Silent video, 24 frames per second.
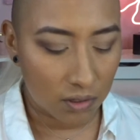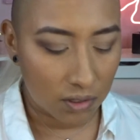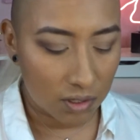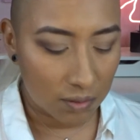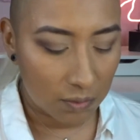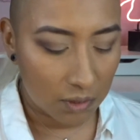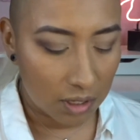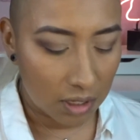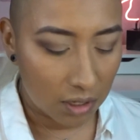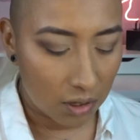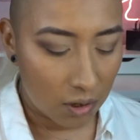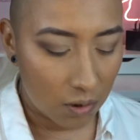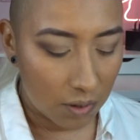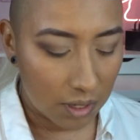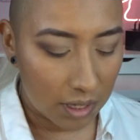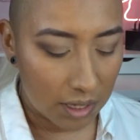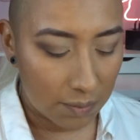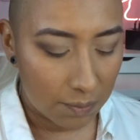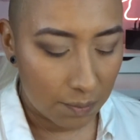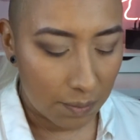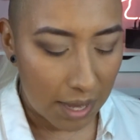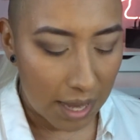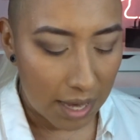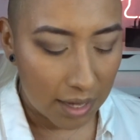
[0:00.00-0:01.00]
so I'm going to go in
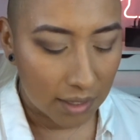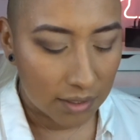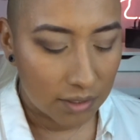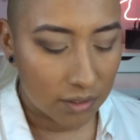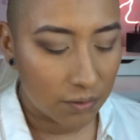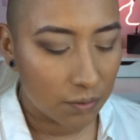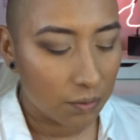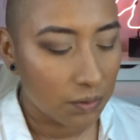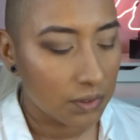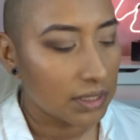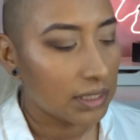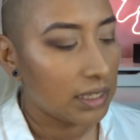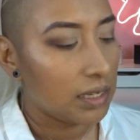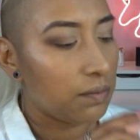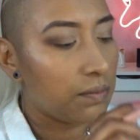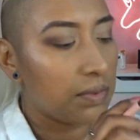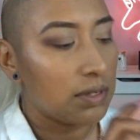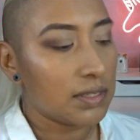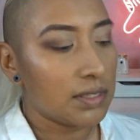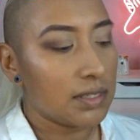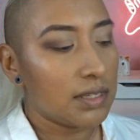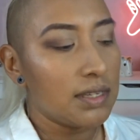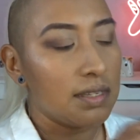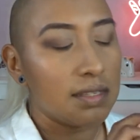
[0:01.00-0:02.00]
back to Risky
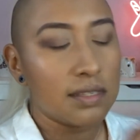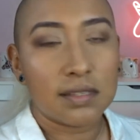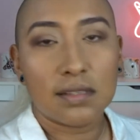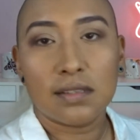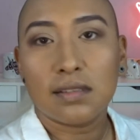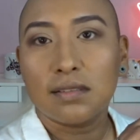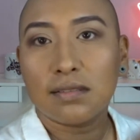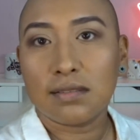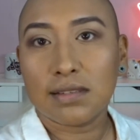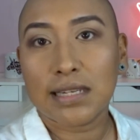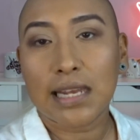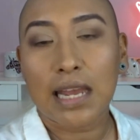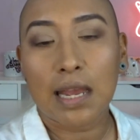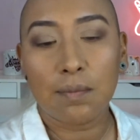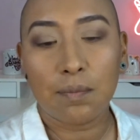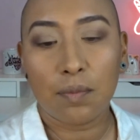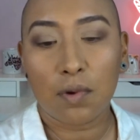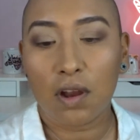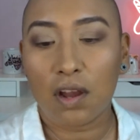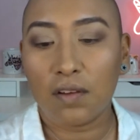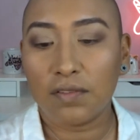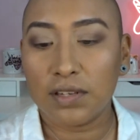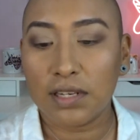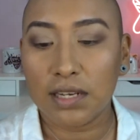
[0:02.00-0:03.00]
Business, tap
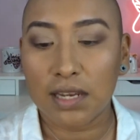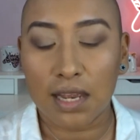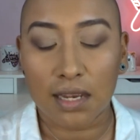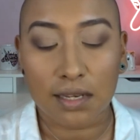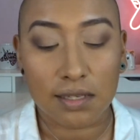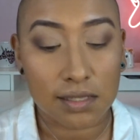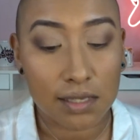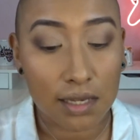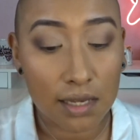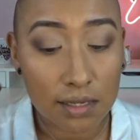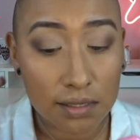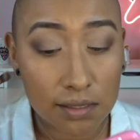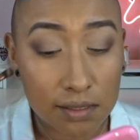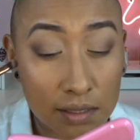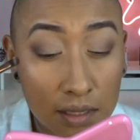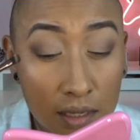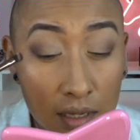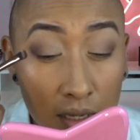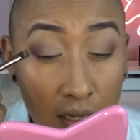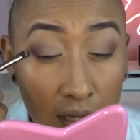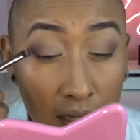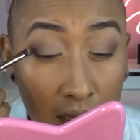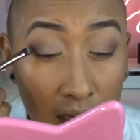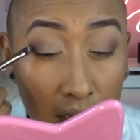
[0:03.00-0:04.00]
off the excess,
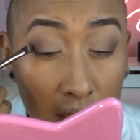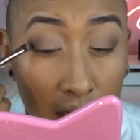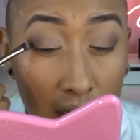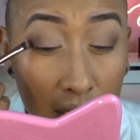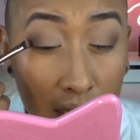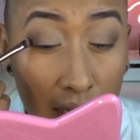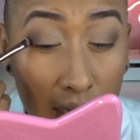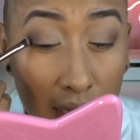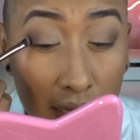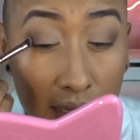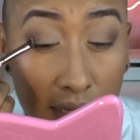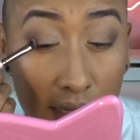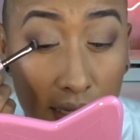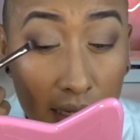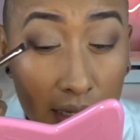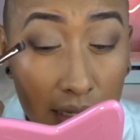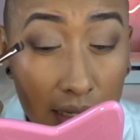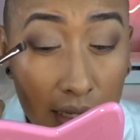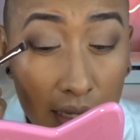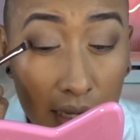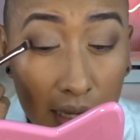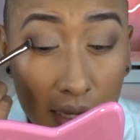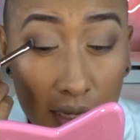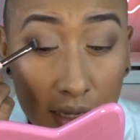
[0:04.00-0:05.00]
and
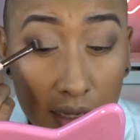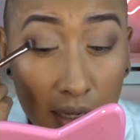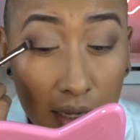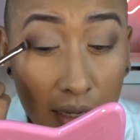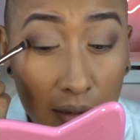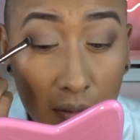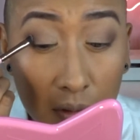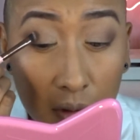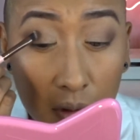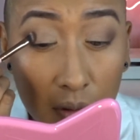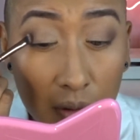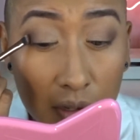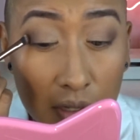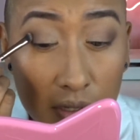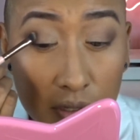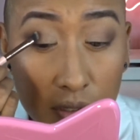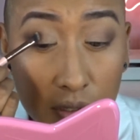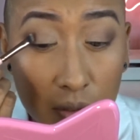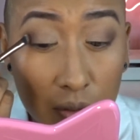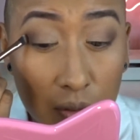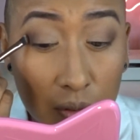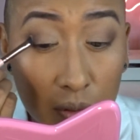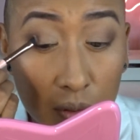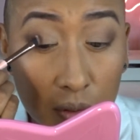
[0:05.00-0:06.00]
again I'm going
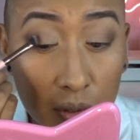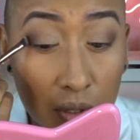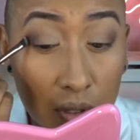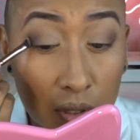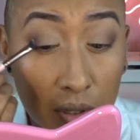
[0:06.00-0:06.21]
to